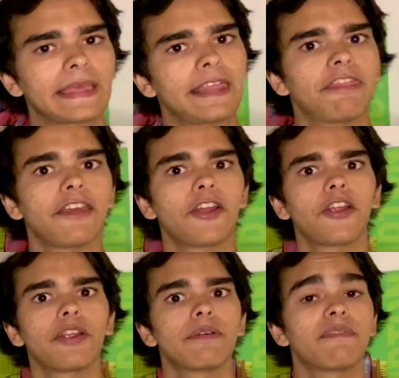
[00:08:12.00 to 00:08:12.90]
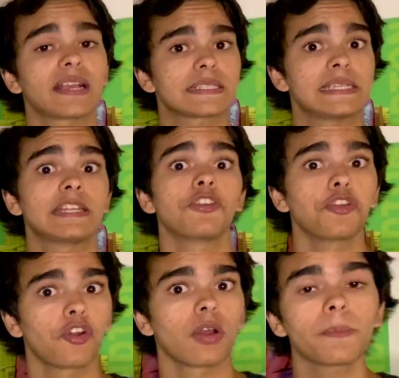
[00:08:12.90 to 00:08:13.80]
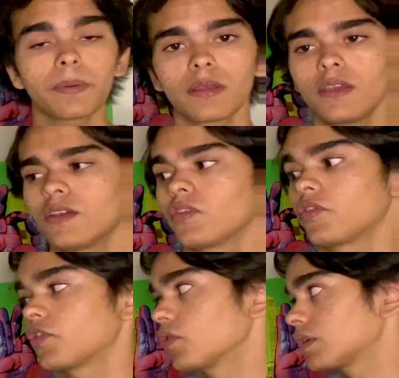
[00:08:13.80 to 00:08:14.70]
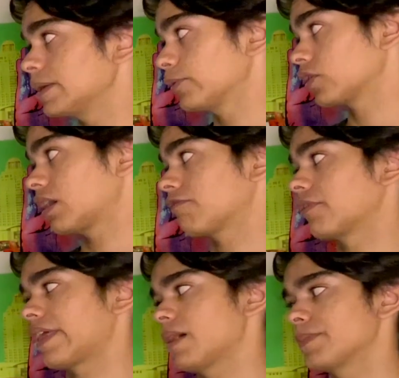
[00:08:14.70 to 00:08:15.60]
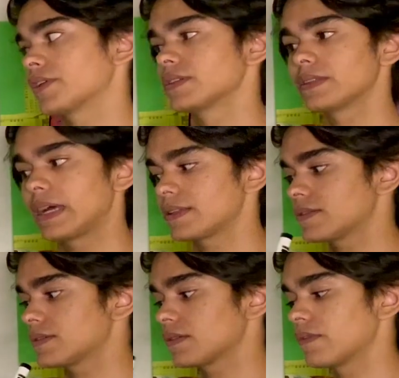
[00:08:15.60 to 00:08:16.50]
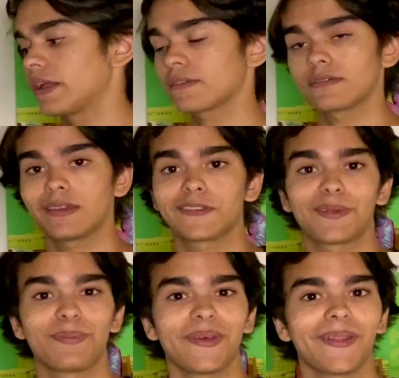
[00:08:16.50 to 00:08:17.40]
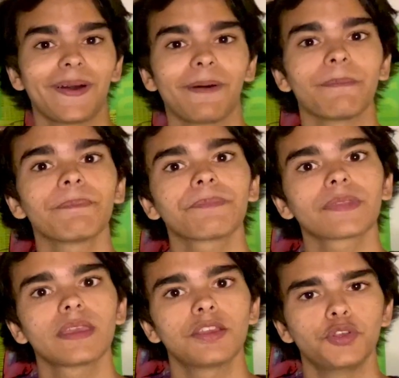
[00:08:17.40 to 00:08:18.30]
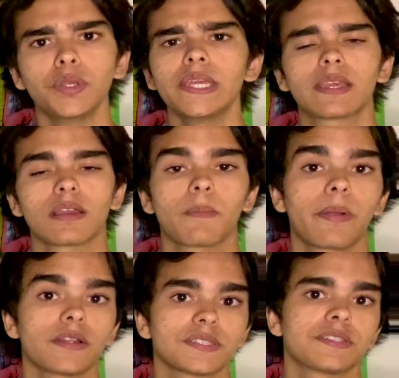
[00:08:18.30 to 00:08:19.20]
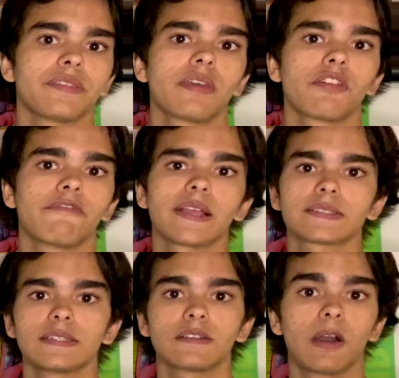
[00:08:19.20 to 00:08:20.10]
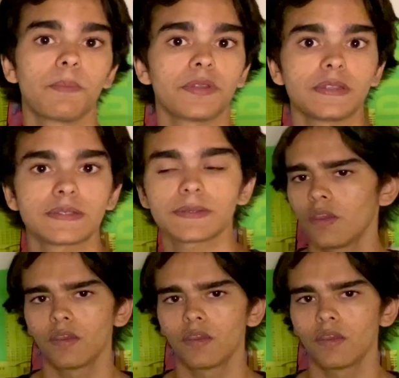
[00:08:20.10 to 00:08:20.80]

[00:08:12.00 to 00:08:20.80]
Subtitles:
their vaccine in Europe. So keep a lookout for that, because that's a bit unique in comparison to the other vaccine companies.